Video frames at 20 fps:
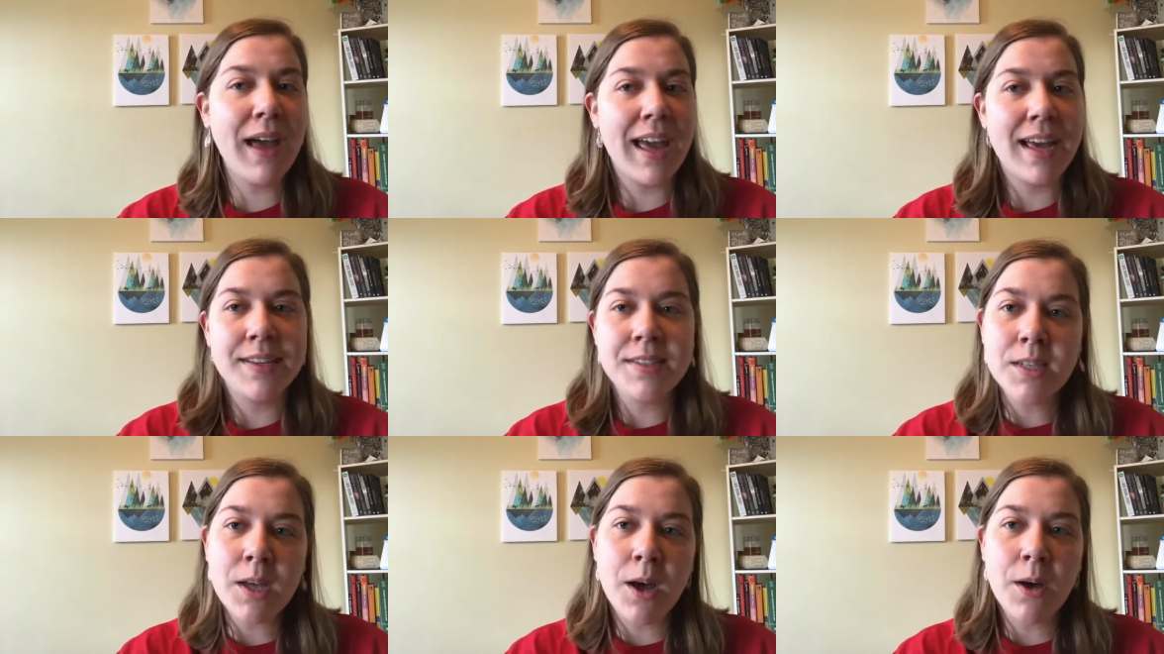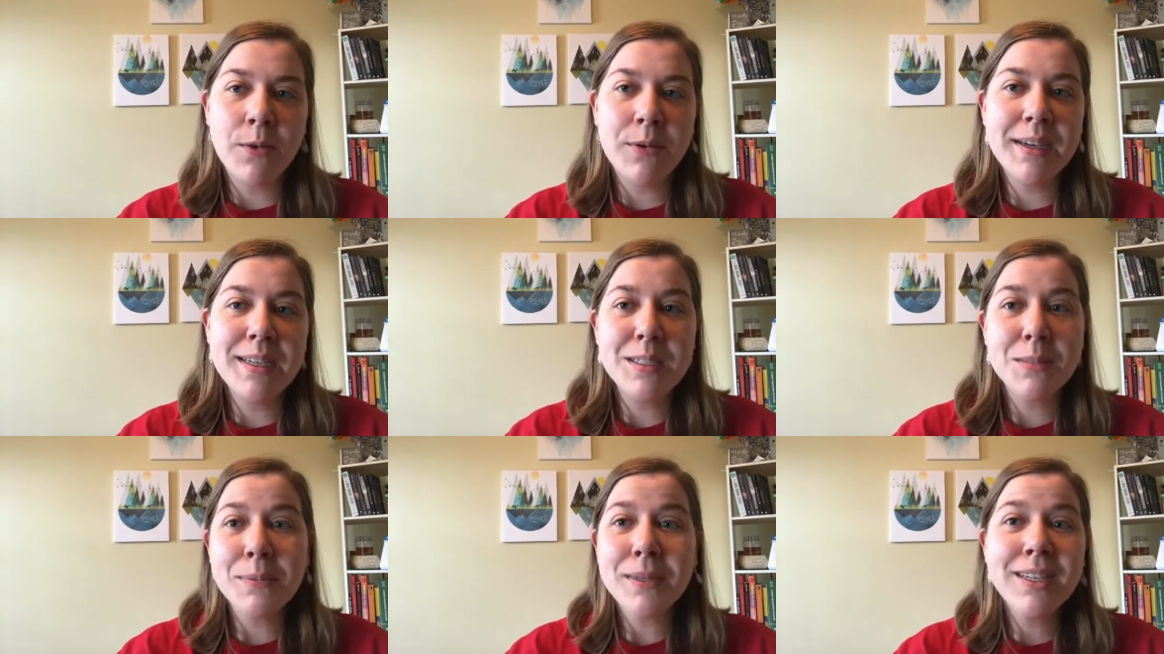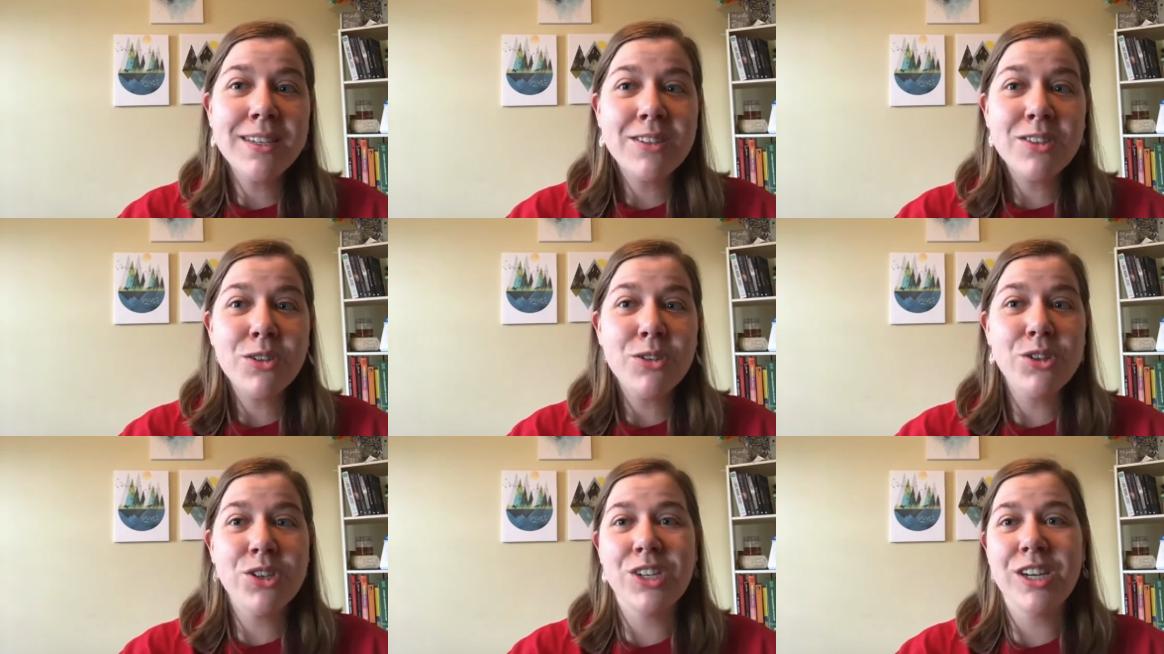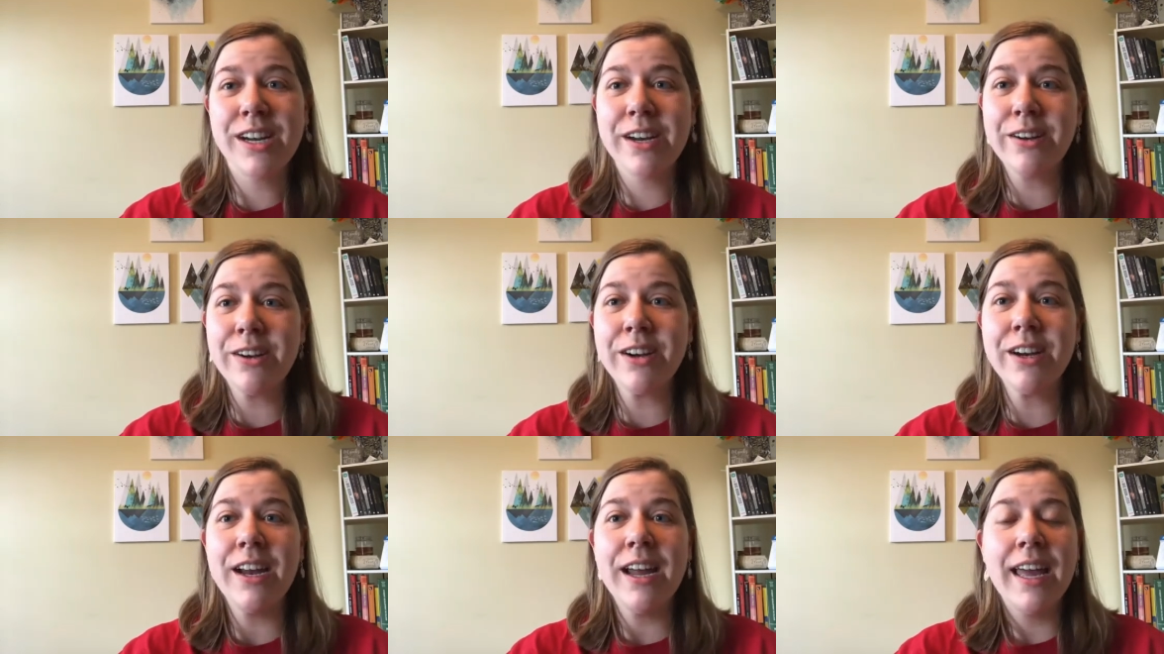as always, please do
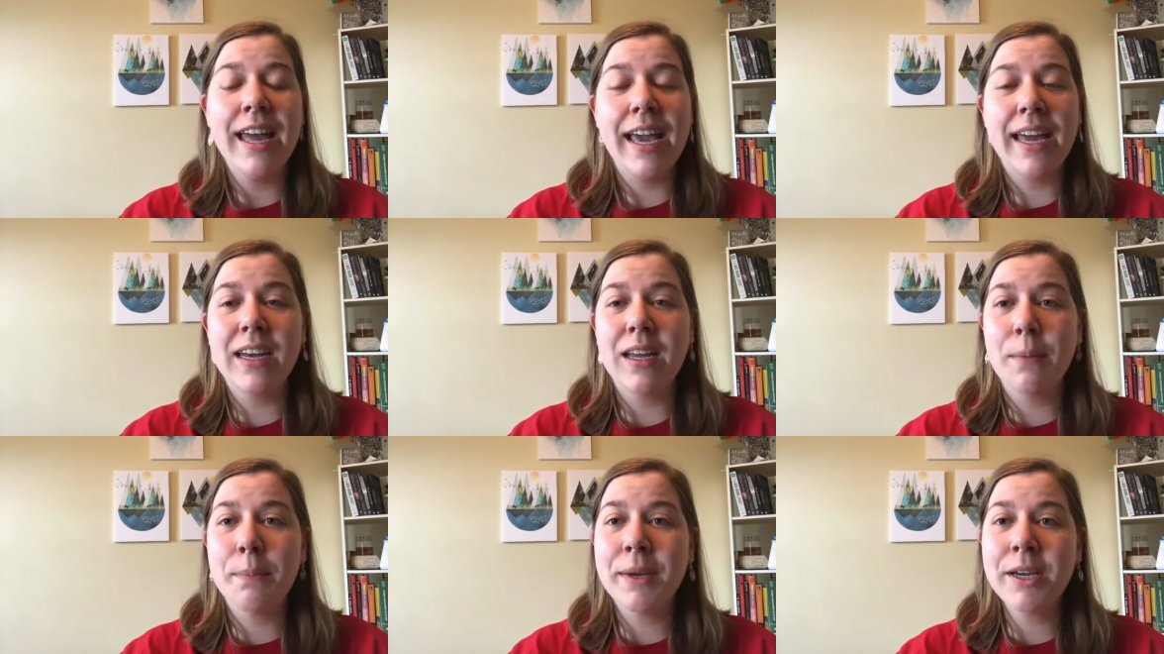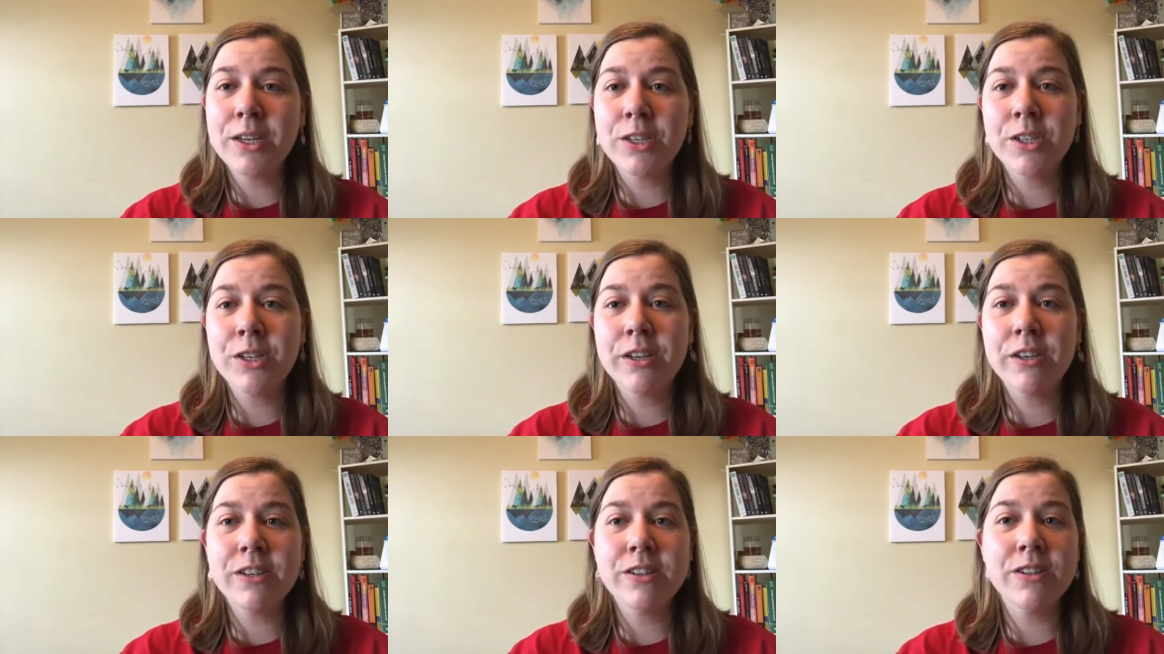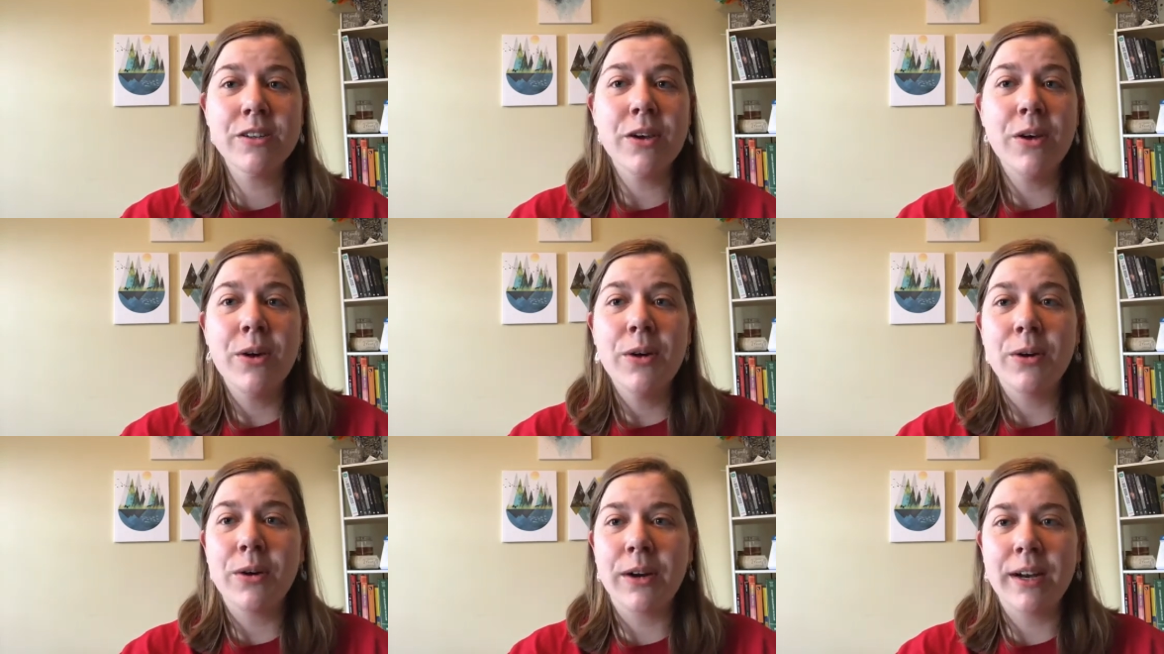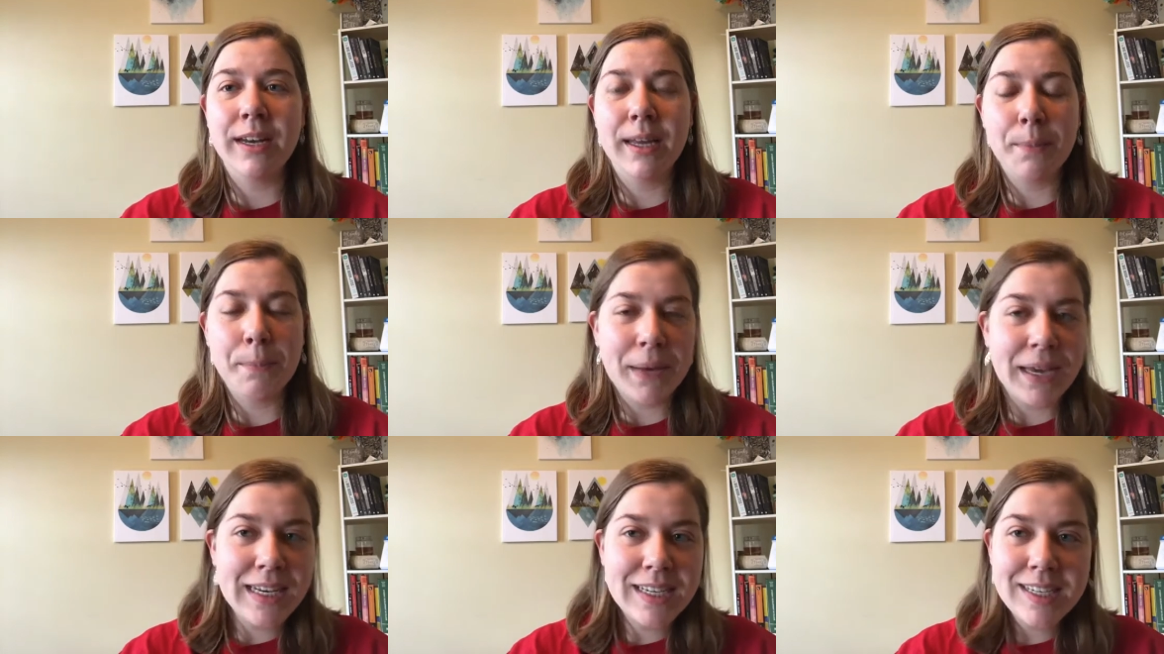share any pictures or any
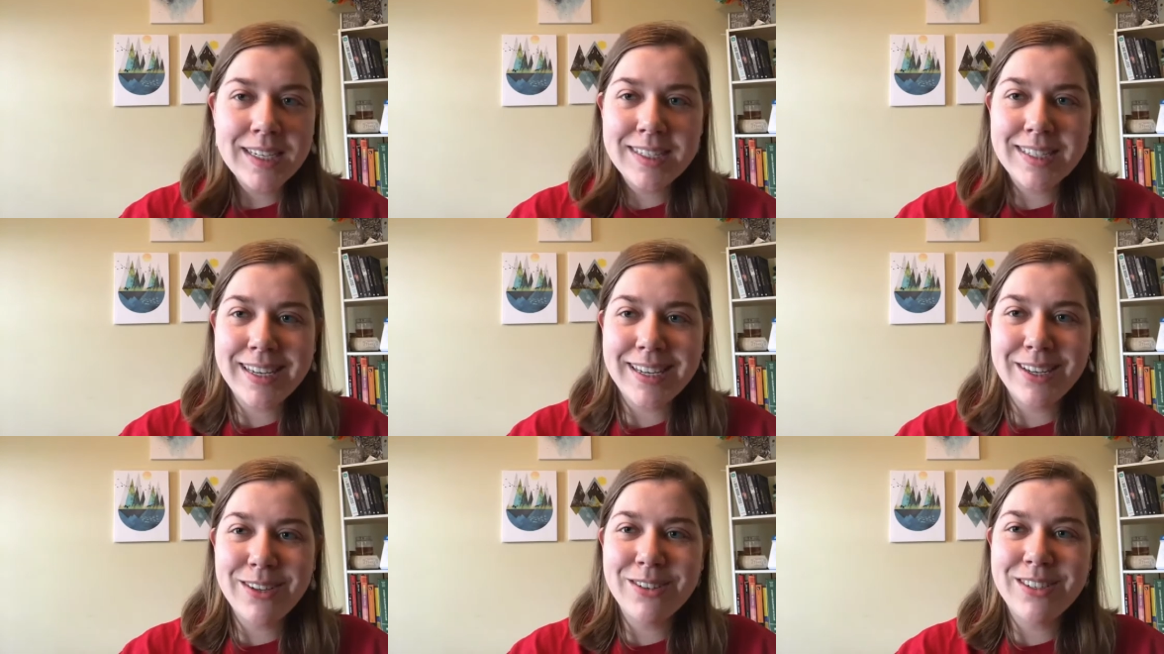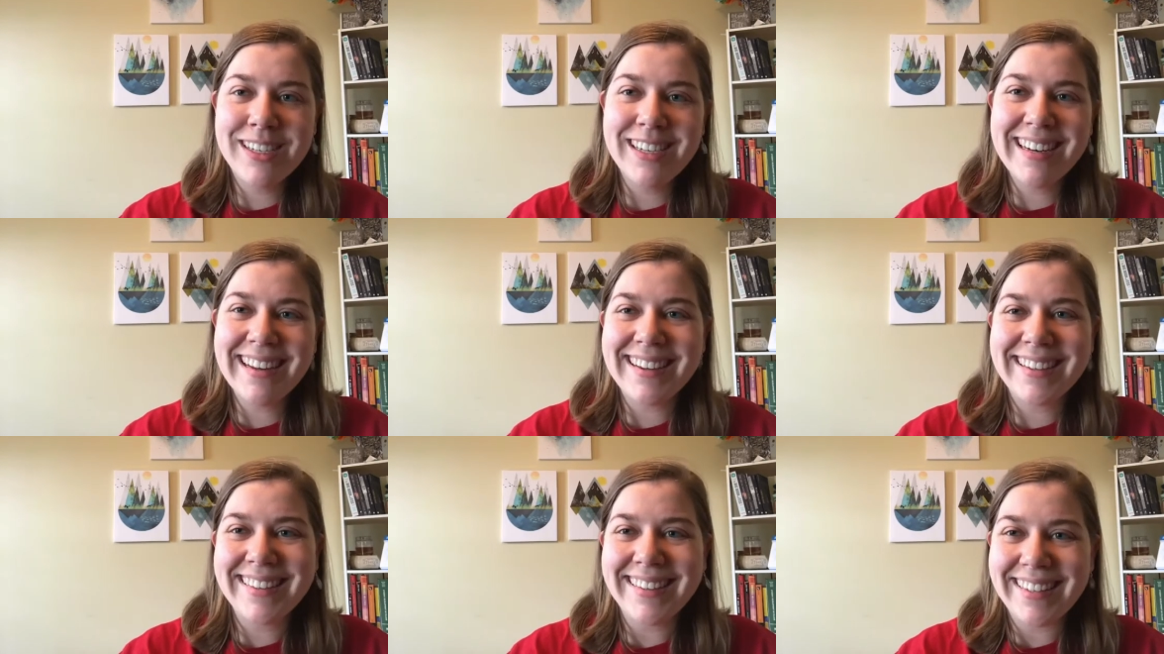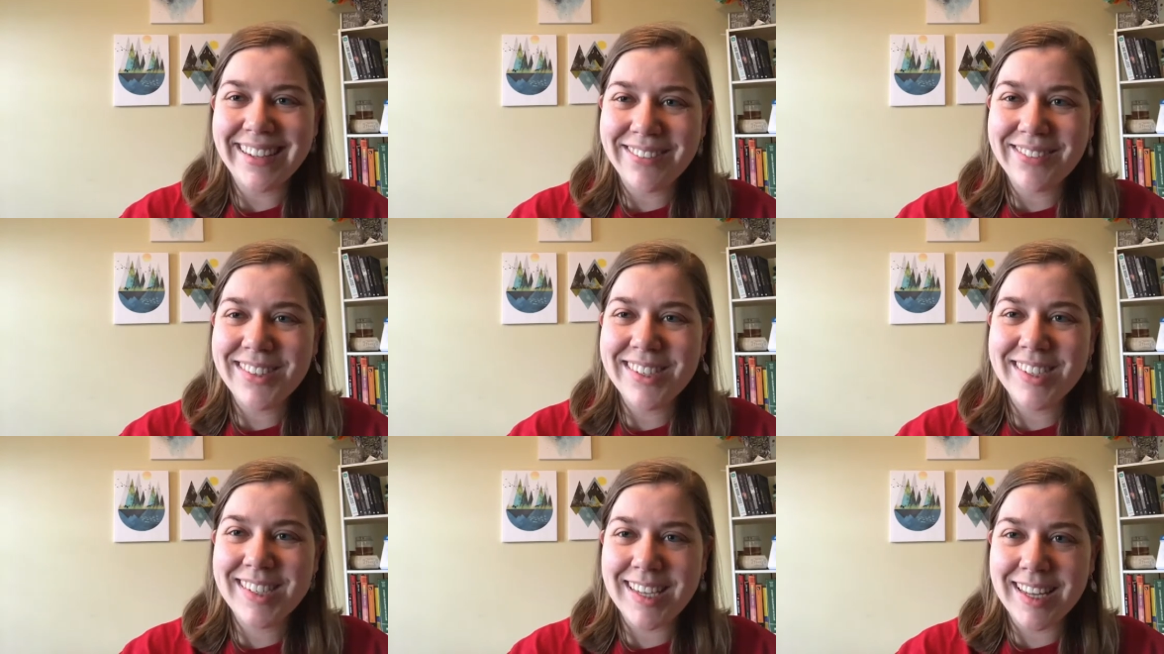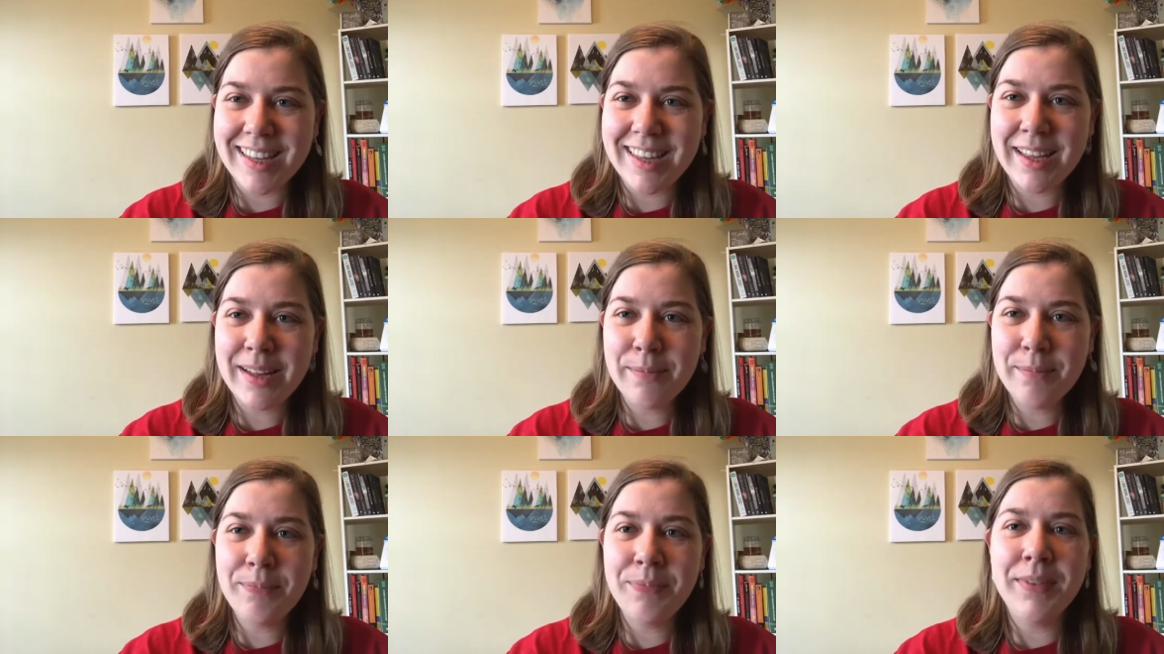paintings that you did. I'd love to see
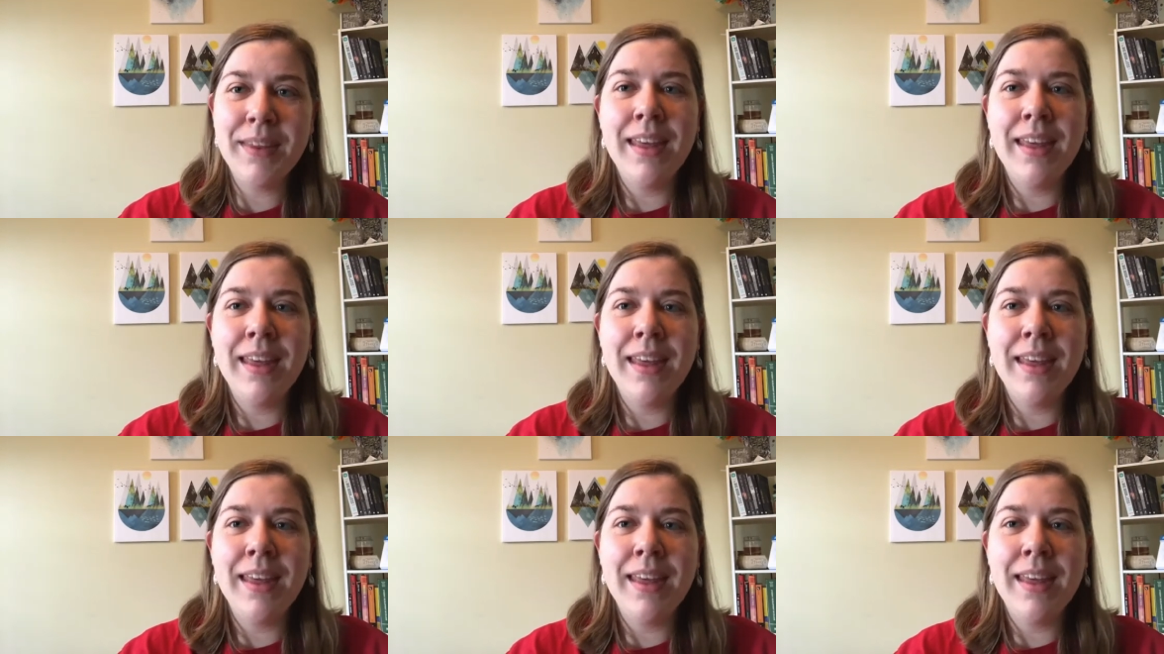them.